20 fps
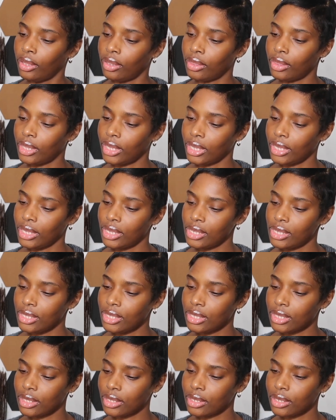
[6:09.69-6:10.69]
these
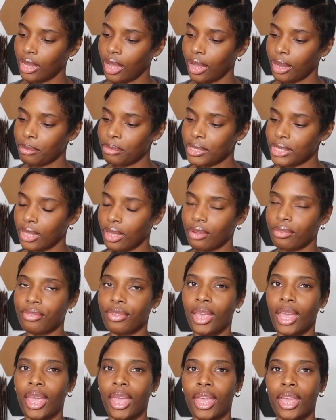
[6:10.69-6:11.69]
types of
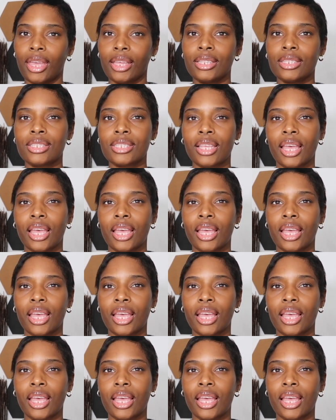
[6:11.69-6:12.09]
hats.